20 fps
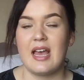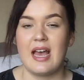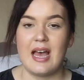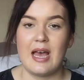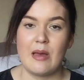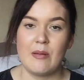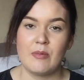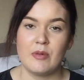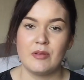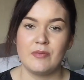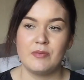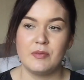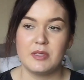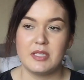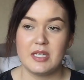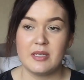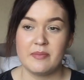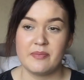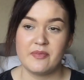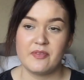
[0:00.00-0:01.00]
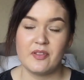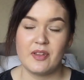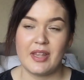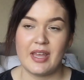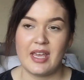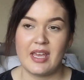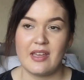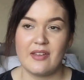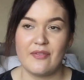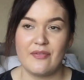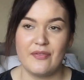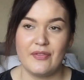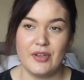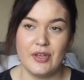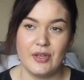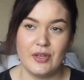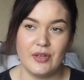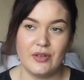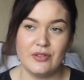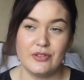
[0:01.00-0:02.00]
A tip for that, if
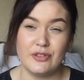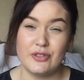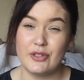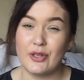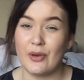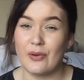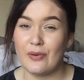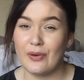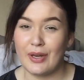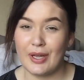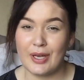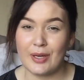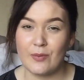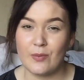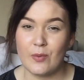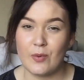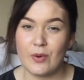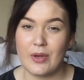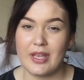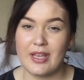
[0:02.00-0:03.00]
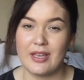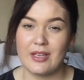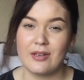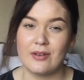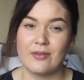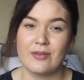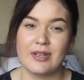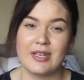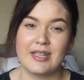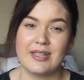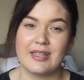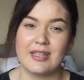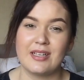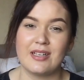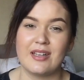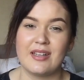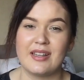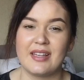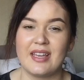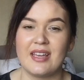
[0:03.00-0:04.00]
you don't like walking or anything
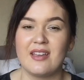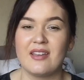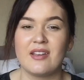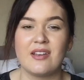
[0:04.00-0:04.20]
like that,